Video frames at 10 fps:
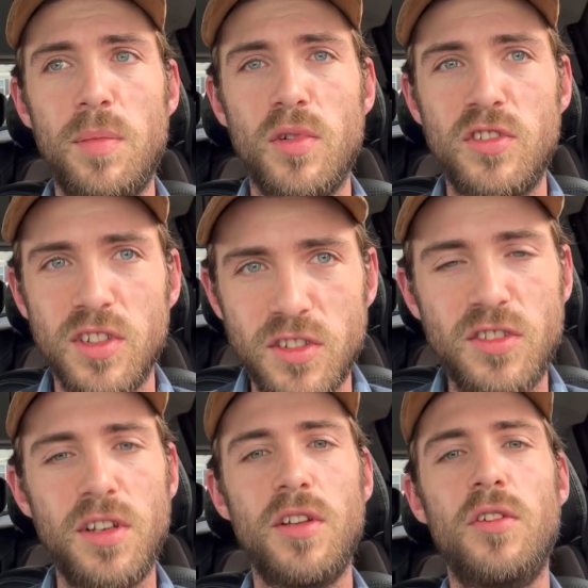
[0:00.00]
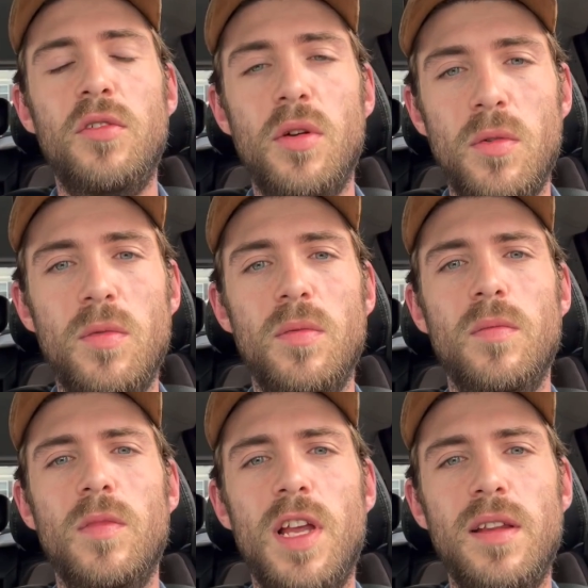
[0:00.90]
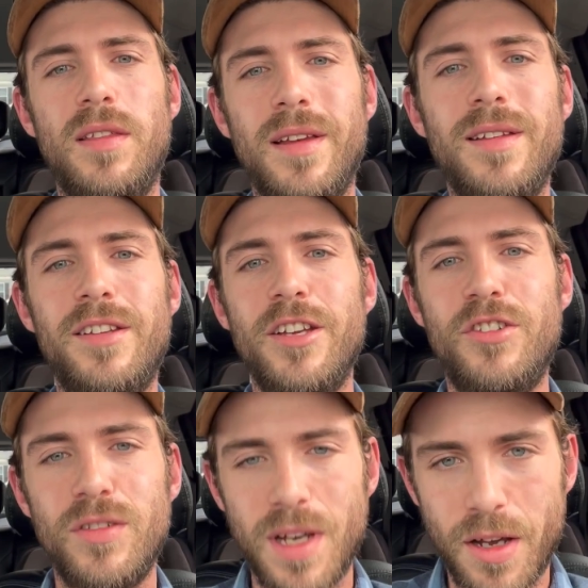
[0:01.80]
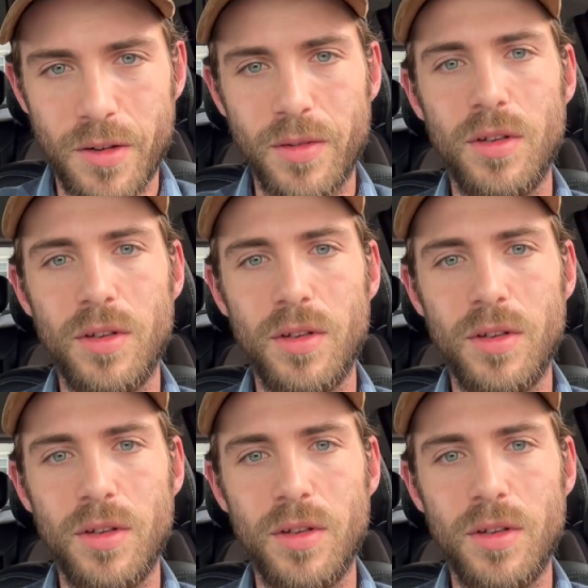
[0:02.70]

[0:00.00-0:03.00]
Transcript: persistent and you don't let things get you down.